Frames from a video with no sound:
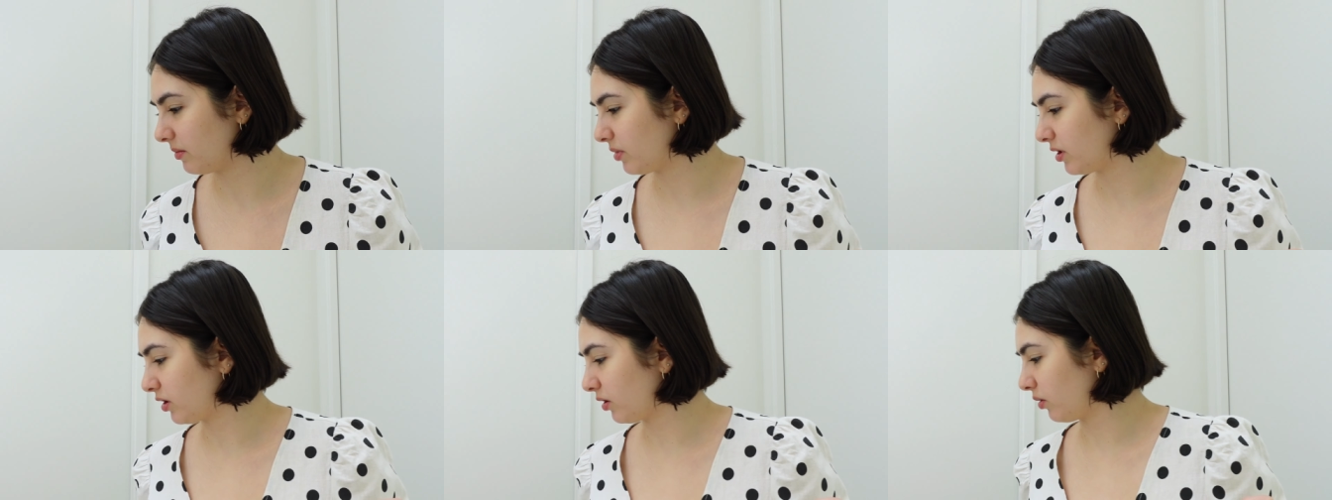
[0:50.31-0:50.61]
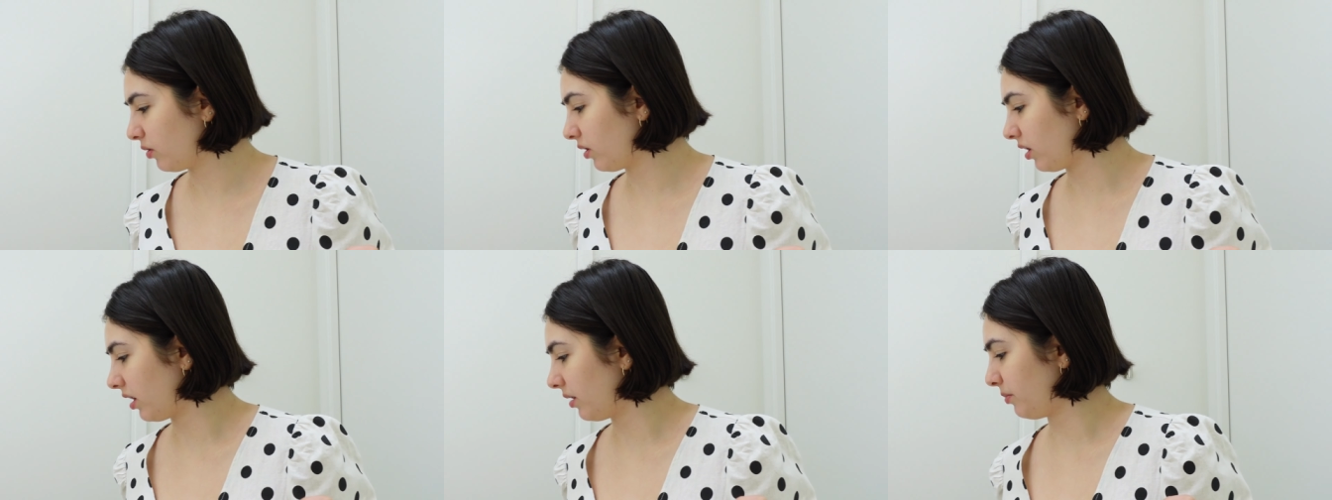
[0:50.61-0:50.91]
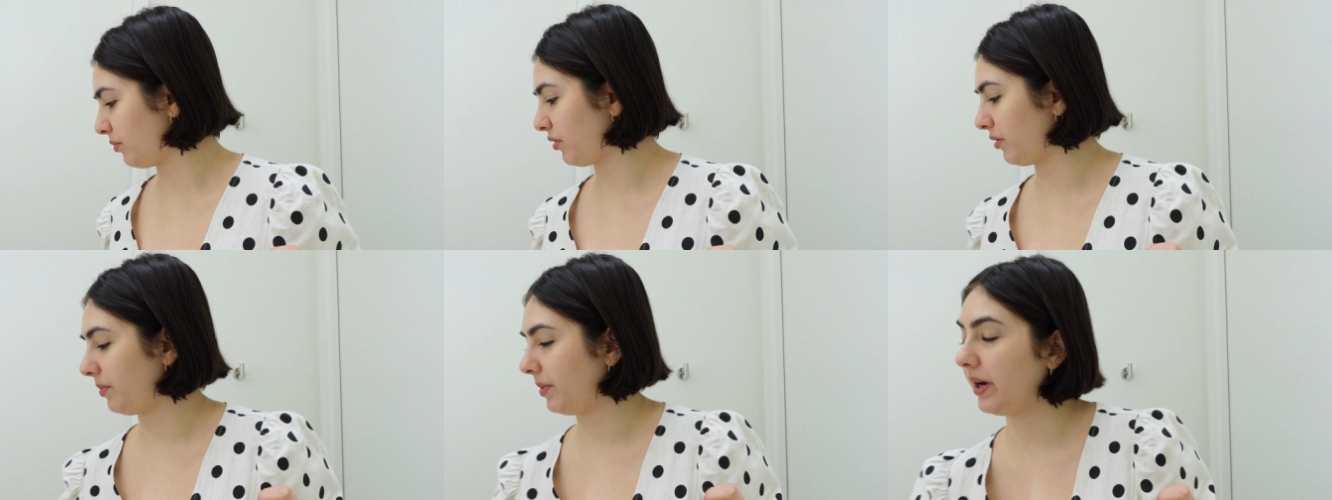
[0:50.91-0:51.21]
I'm so
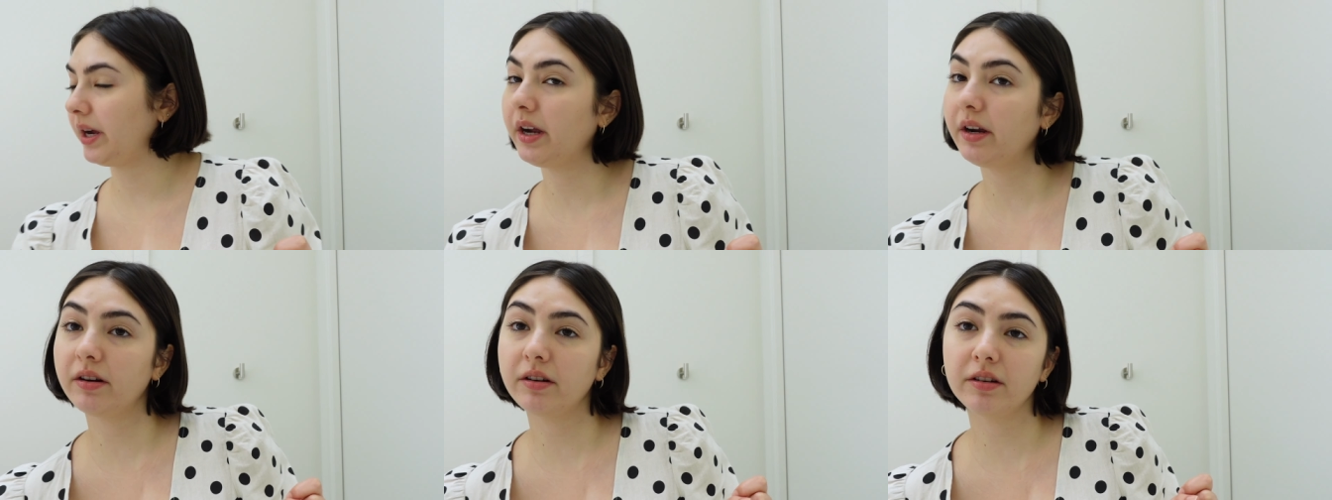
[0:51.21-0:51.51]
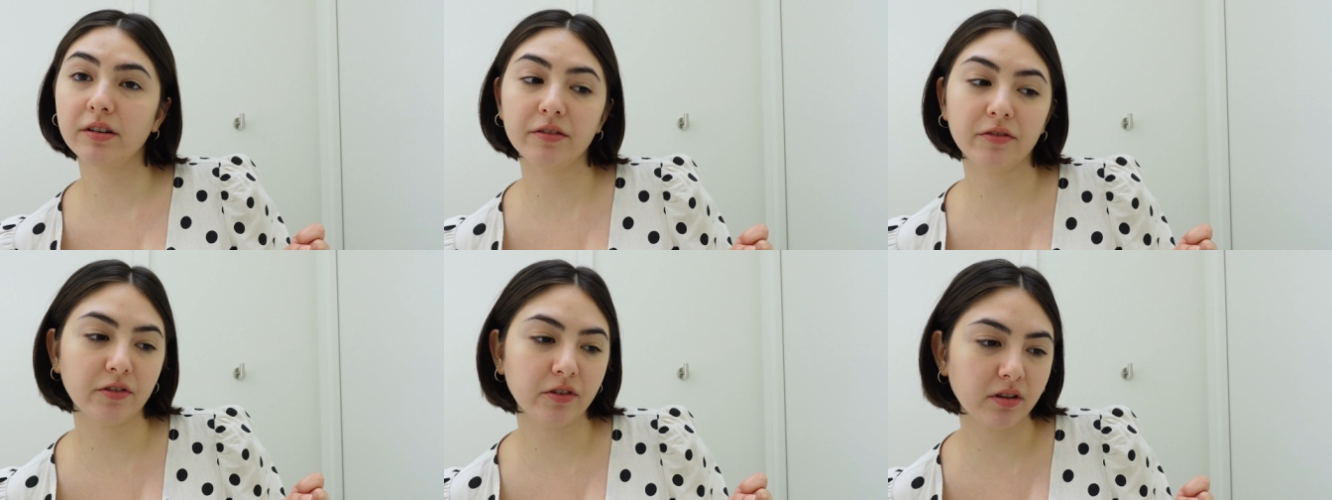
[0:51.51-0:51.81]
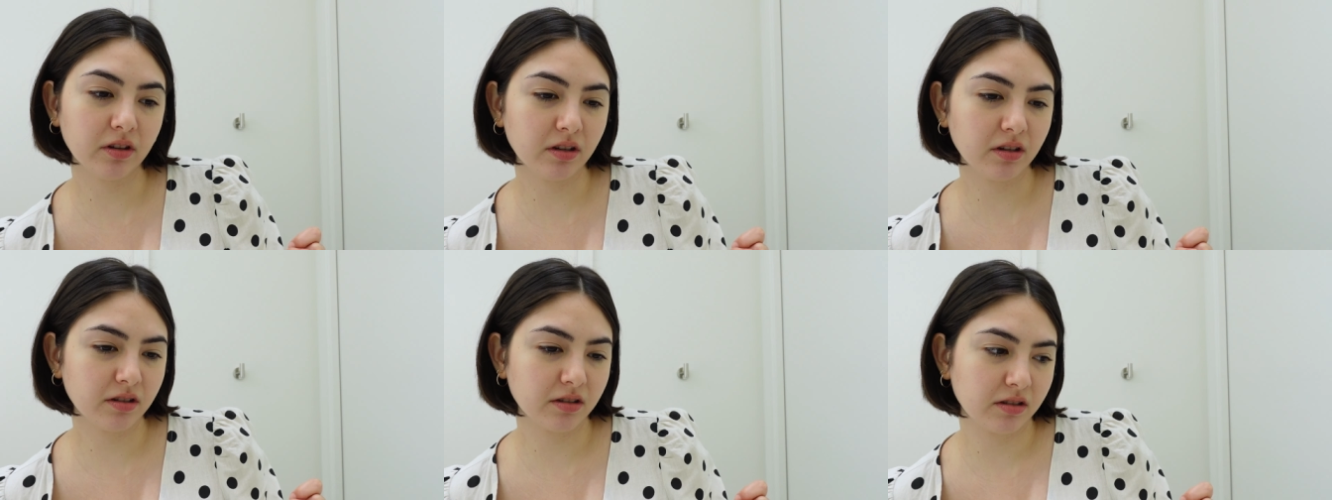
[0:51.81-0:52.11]
unprepared for
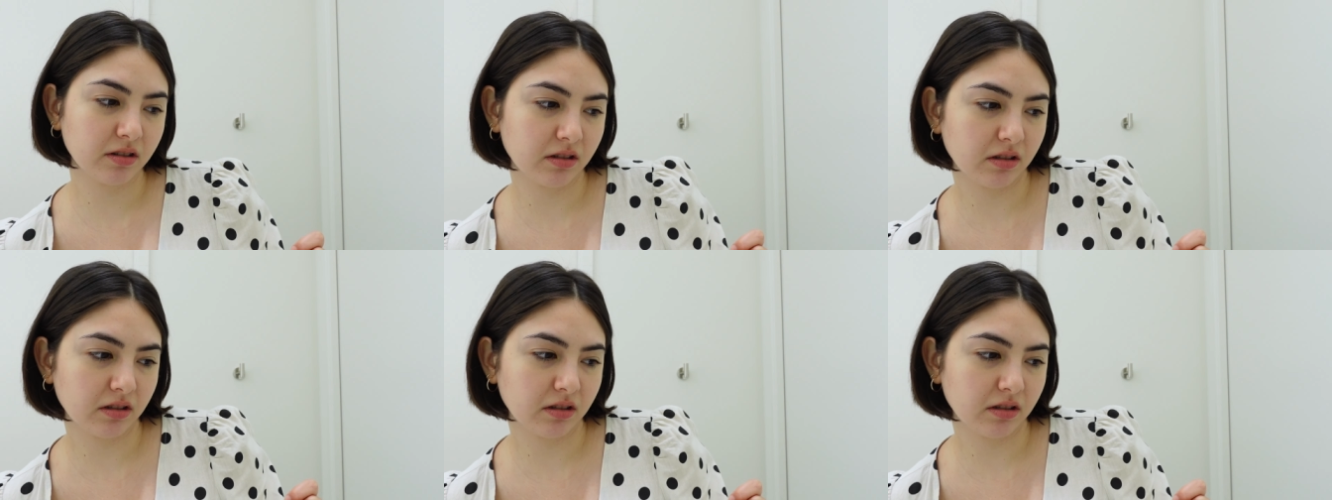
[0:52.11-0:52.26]
this.